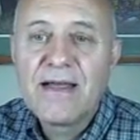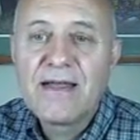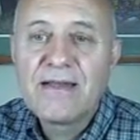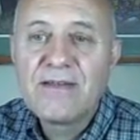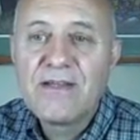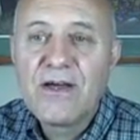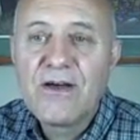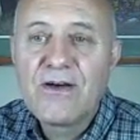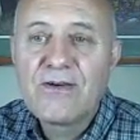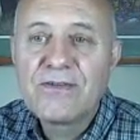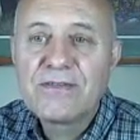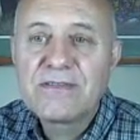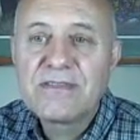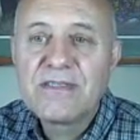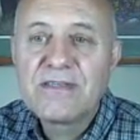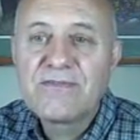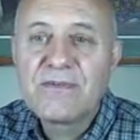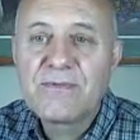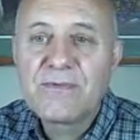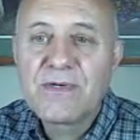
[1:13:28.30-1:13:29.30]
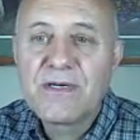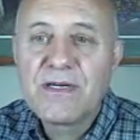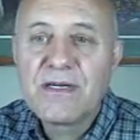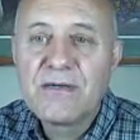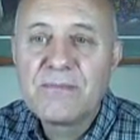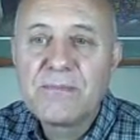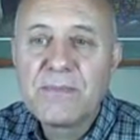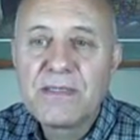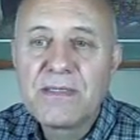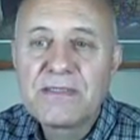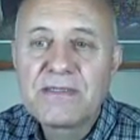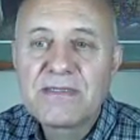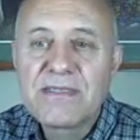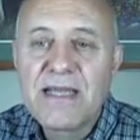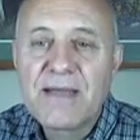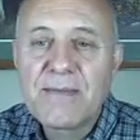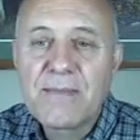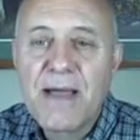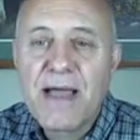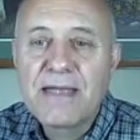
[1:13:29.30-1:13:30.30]
No, it's a different word, but
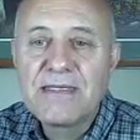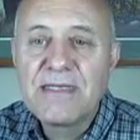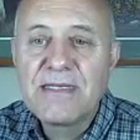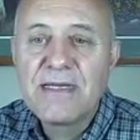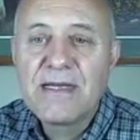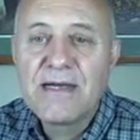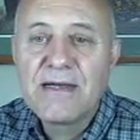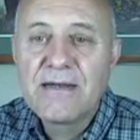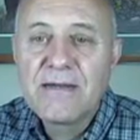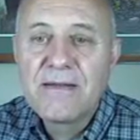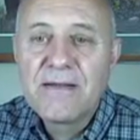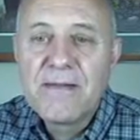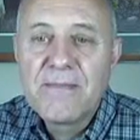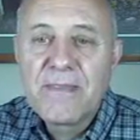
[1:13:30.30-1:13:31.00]
same idea.